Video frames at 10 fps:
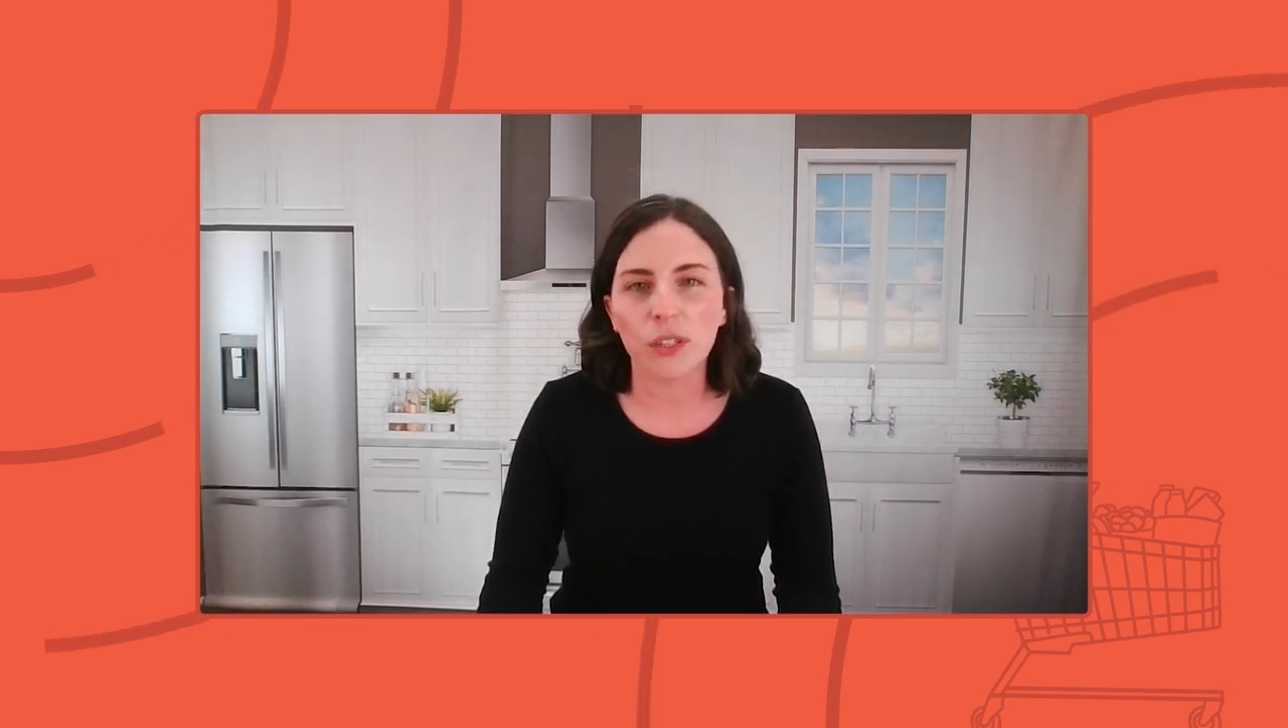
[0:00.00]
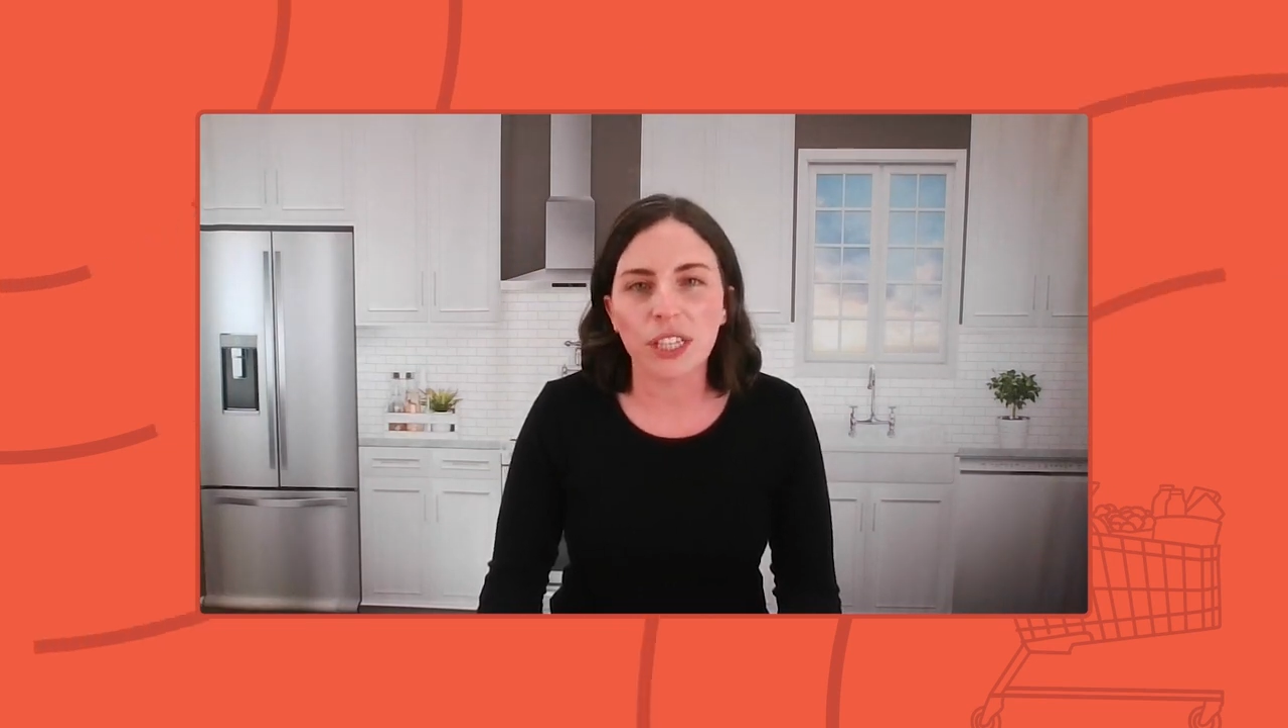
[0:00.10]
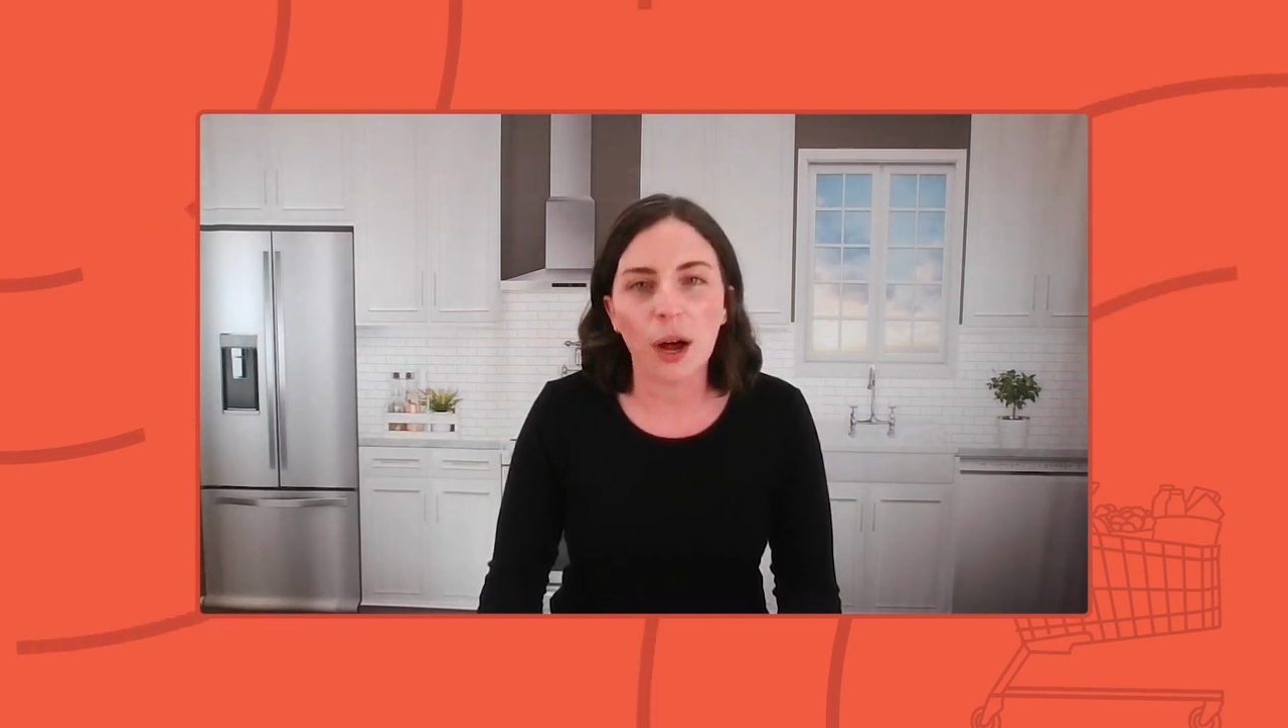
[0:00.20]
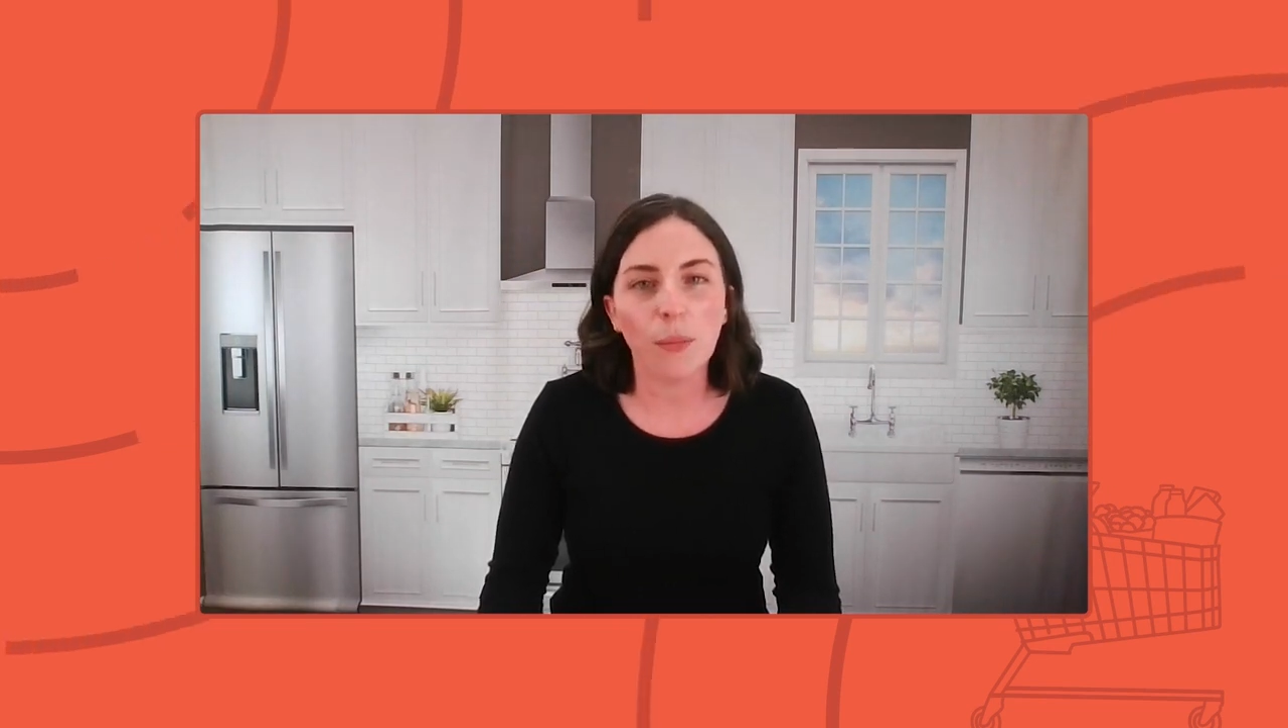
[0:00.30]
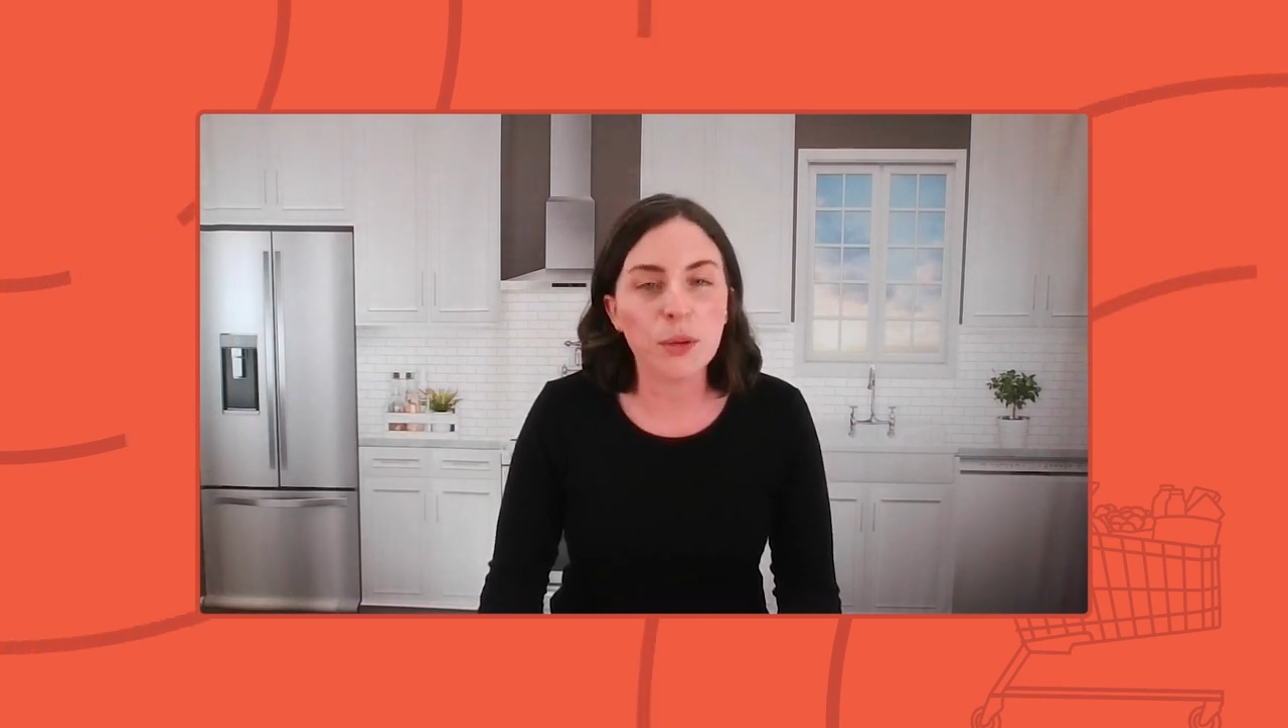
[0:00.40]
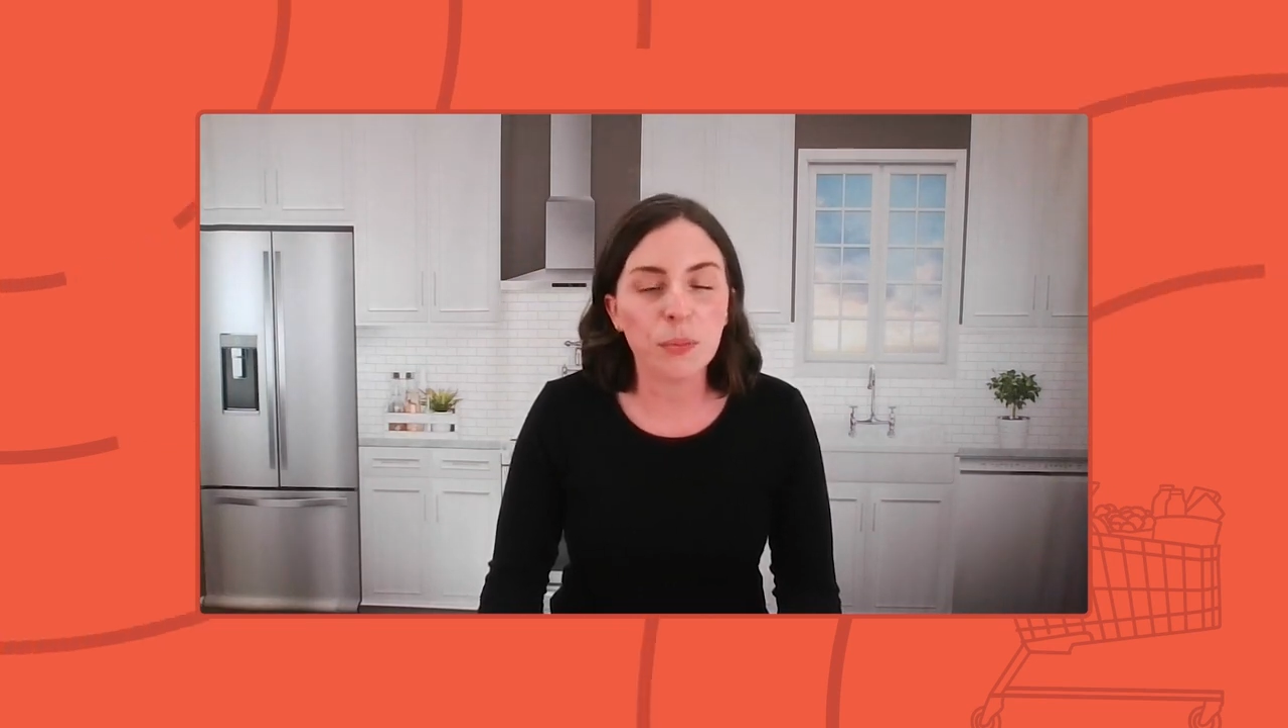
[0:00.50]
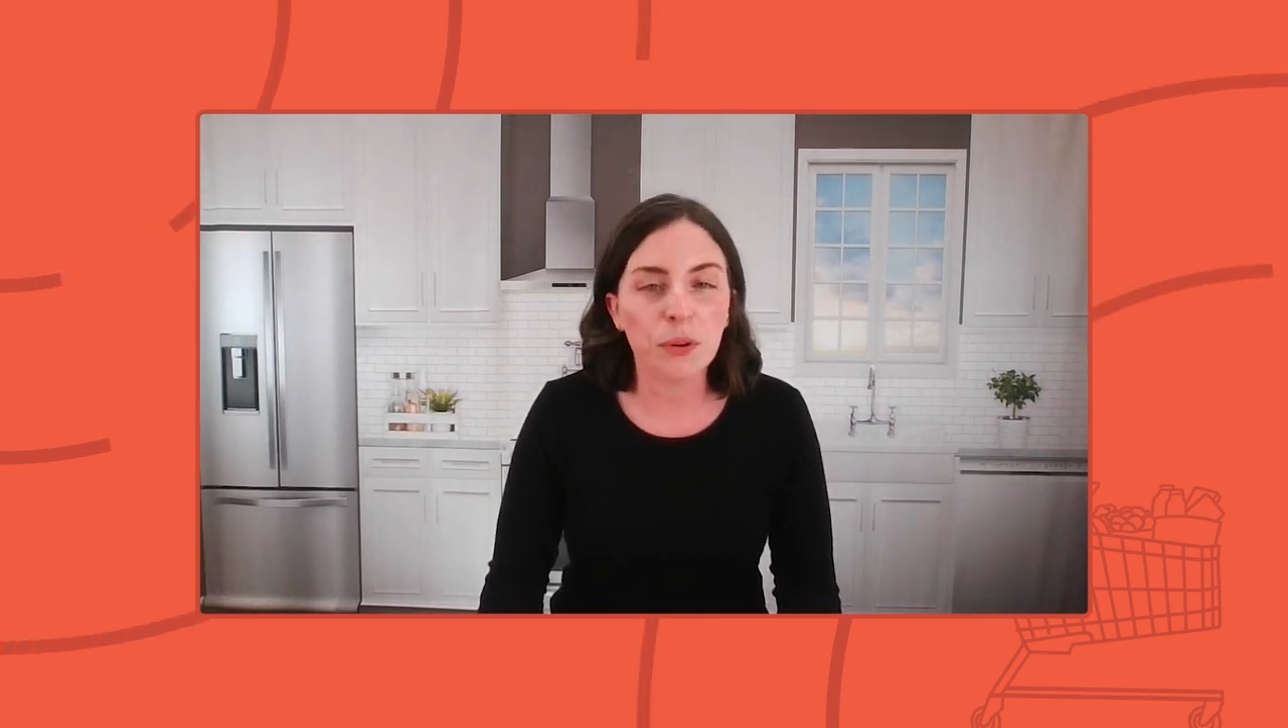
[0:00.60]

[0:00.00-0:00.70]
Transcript: which helps